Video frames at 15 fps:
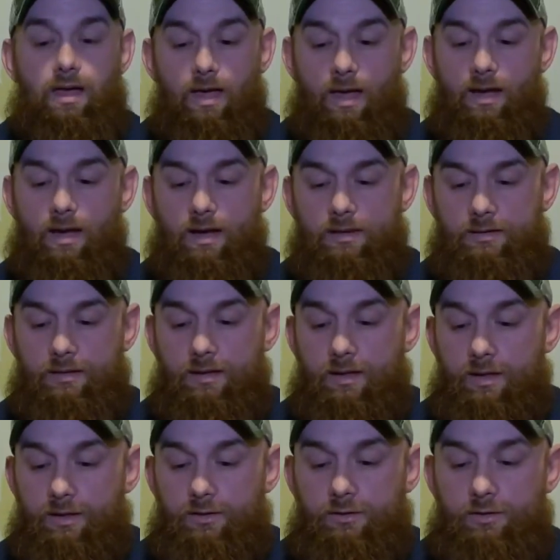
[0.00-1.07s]
Hey guys,
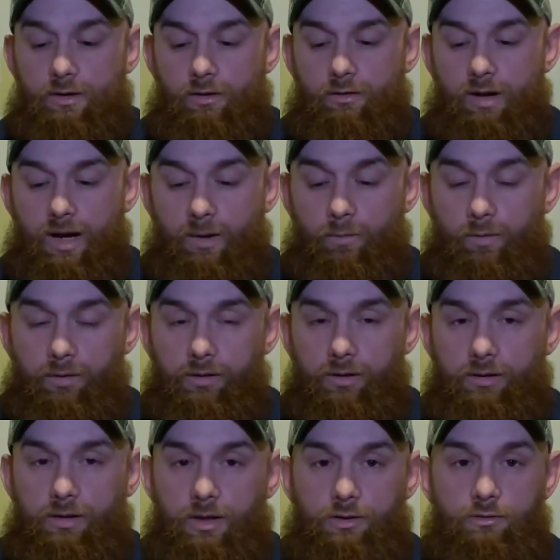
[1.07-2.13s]
so I wanted
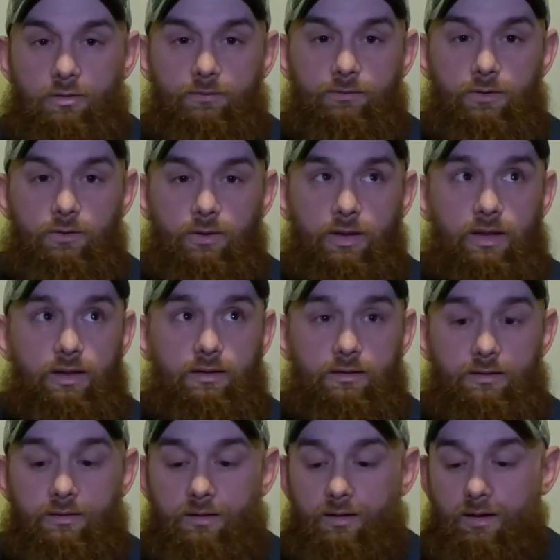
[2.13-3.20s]
to touch on a few
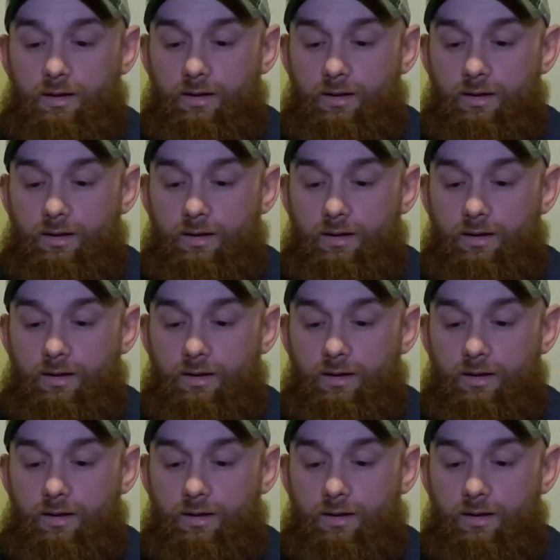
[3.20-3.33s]
things.